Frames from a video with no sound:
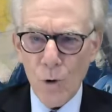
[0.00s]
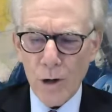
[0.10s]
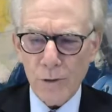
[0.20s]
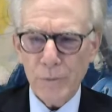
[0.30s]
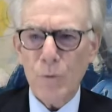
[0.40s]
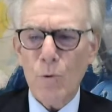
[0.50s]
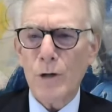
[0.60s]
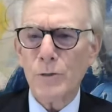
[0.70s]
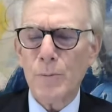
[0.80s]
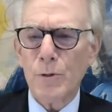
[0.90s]
Welcome to
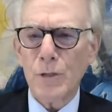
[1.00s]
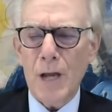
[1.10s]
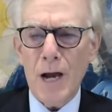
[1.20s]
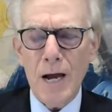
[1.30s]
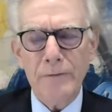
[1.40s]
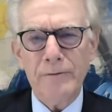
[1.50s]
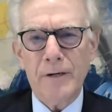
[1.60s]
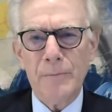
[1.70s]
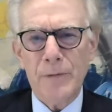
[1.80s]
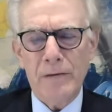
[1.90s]
Washington Post Live.
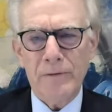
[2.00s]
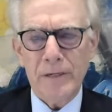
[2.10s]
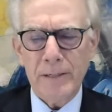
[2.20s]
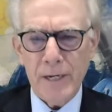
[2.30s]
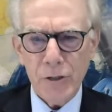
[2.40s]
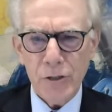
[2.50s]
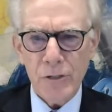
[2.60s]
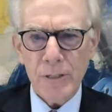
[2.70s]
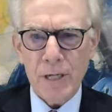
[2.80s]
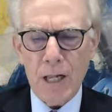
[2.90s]
I'm David
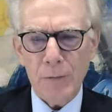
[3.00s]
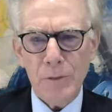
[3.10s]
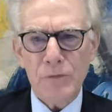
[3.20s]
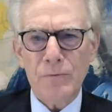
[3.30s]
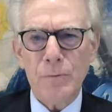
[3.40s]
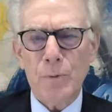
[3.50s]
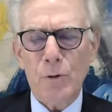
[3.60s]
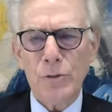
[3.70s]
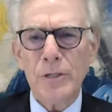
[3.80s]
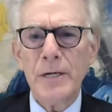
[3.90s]
Ignatius, a columnist for the
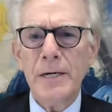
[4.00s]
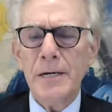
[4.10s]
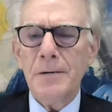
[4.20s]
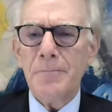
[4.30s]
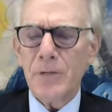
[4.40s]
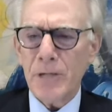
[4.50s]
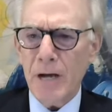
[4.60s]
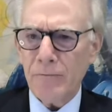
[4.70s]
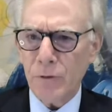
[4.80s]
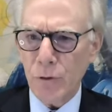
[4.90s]
Post. This
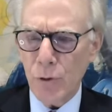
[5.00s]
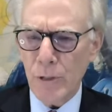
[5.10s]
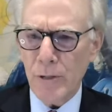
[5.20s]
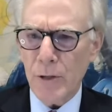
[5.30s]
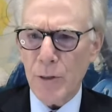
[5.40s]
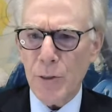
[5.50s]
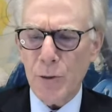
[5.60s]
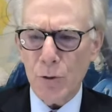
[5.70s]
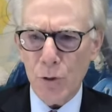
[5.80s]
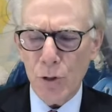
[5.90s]
afternoon, in the
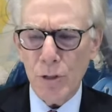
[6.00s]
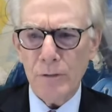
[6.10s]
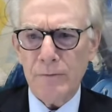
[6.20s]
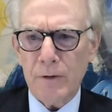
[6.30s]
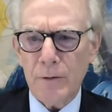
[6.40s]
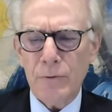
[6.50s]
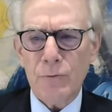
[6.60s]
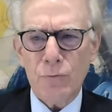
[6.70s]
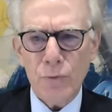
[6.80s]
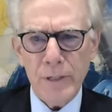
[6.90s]
third of our
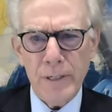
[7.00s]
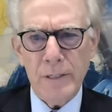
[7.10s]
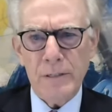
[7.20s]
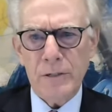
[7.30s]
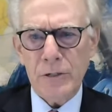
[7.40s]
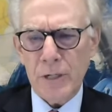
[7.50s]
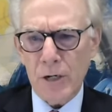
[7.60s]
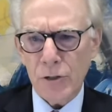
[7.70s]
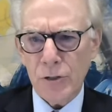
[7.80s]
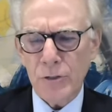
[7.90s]
three
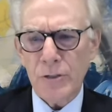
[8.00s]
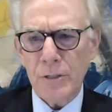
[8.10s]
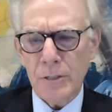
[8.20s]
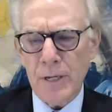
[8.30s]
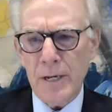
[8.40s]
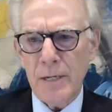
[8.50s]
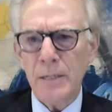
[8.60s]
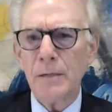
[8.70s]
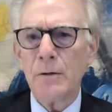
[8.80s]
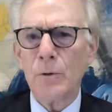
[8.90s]
discussions
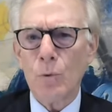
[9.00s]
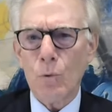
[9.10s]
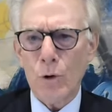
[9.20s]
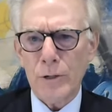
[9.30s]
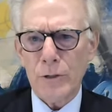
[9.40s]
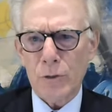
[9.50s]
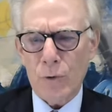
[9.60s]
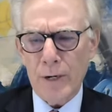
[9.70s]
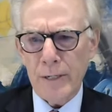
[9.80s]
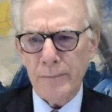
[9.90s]
today on the war in
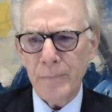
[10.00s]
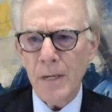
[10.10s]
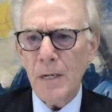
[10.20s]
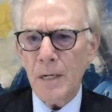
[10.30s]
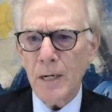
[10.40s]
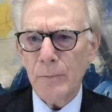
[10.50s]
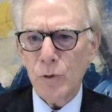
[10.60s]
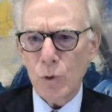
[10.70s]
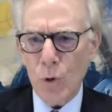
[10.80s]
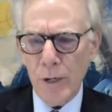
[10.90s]
Ukraine, I'm
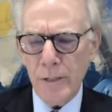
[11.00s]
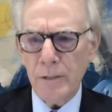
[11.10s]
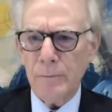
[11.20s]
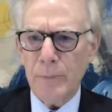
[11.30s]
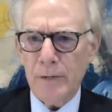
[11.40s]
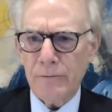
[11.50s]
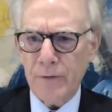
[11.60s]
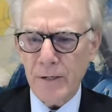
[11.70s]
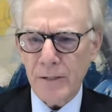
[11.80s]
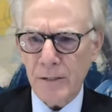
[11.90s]
joined by
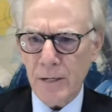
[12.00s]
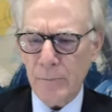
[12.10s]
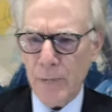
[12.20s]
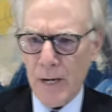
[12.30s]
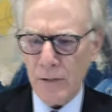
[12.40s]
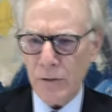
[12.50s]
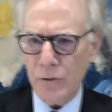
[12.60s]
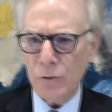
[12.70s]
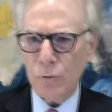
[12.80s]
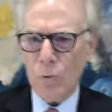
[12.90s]
France's ambassador to